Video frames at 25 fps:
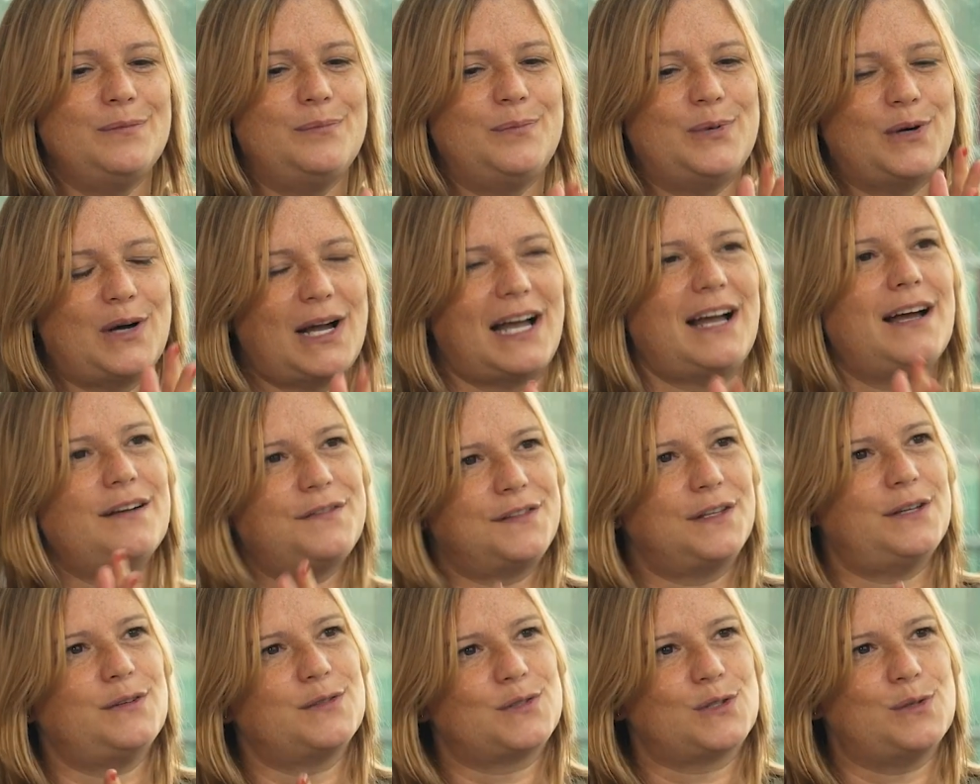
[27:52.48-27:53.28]
But have
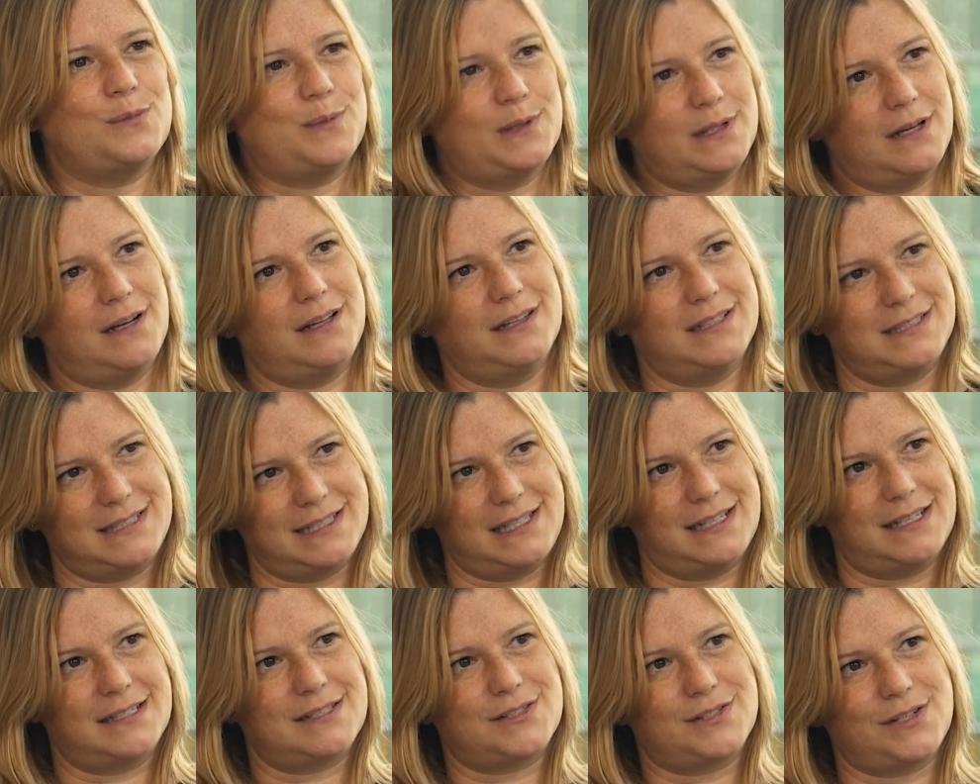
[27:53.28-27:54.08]
those couple of holiday
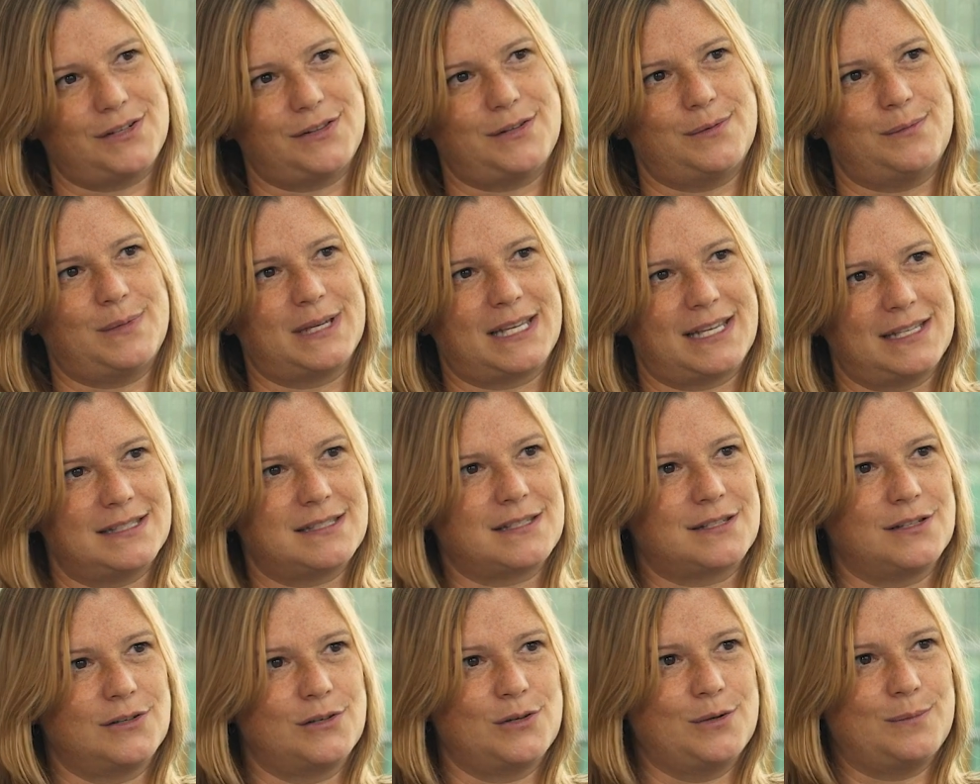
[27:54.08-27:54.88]
lets so that my
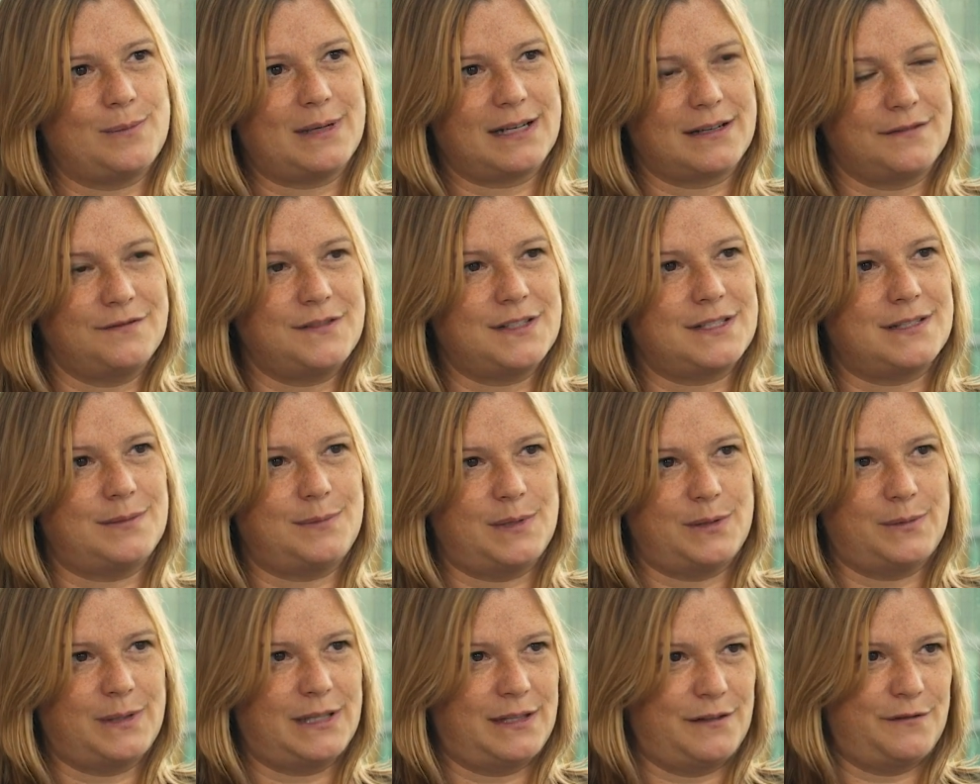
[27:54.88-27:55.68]
kids can come back and visit
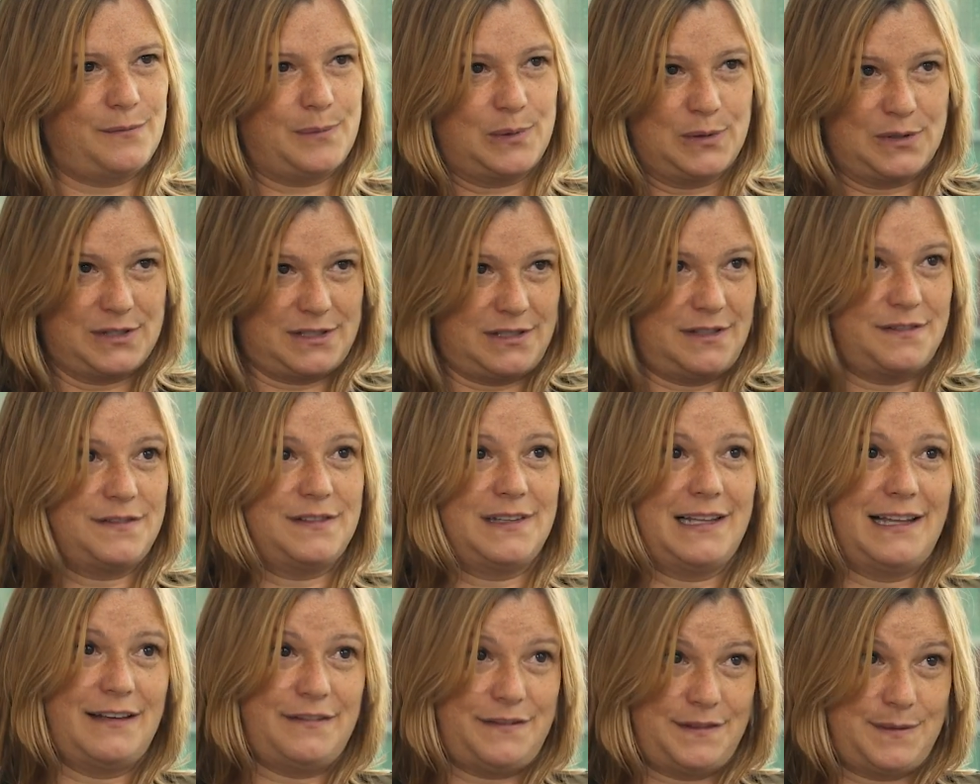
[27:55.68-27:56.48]
me when they've buggered off
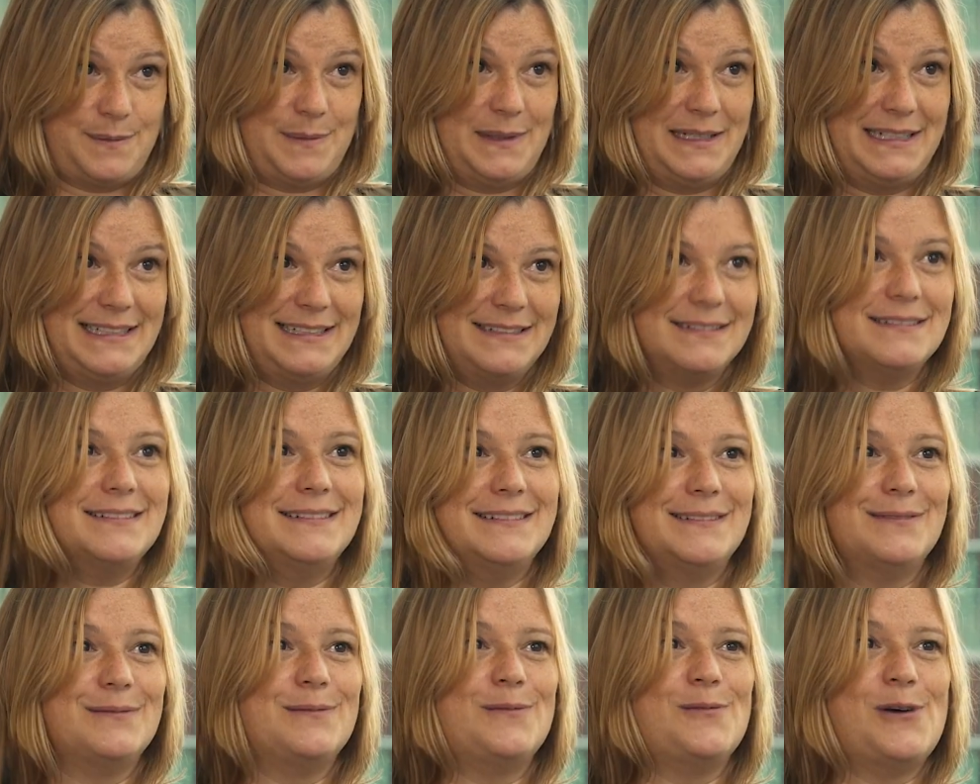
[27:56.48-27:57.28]
and left me
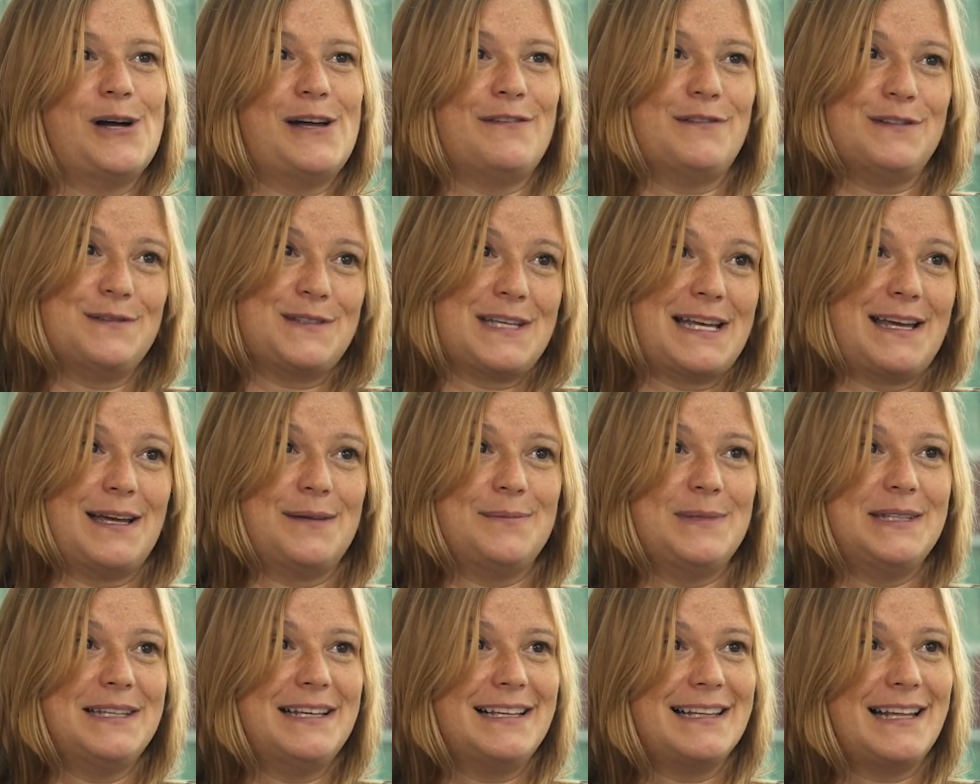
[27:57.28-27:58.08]
at whatever
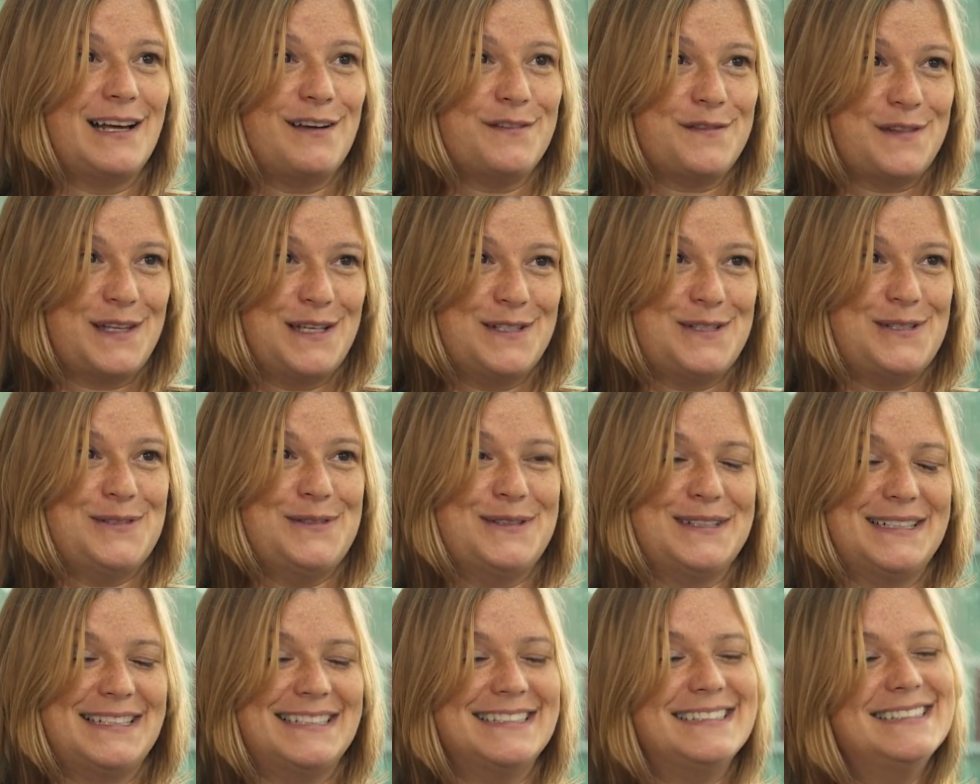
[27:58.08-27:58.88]
time in their life they do
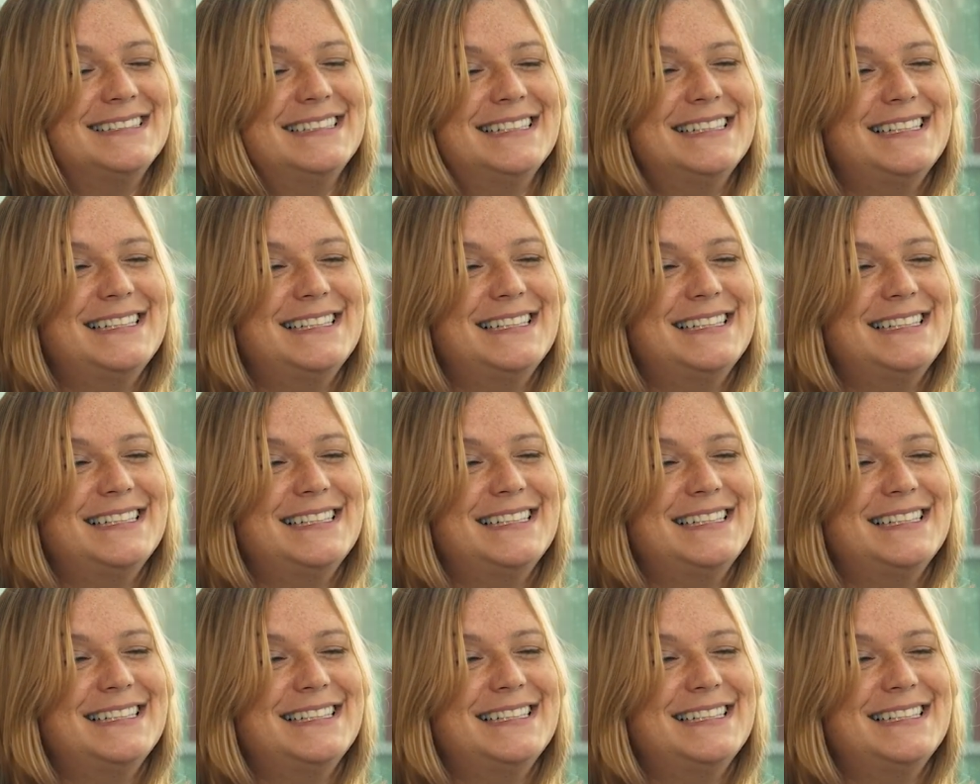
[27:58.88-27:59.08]
that.